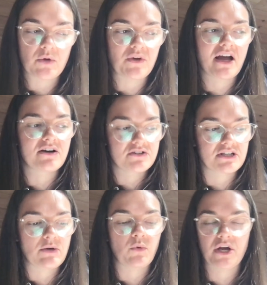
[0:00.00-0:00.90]
We
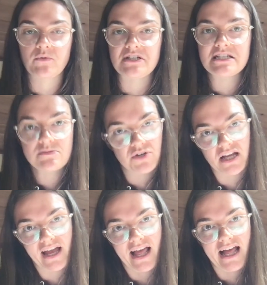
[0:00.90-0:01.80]
currently work with
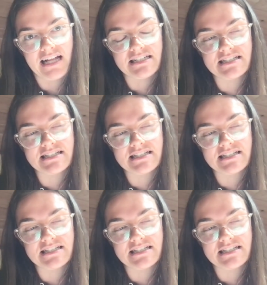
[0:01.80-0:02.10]
Teespring and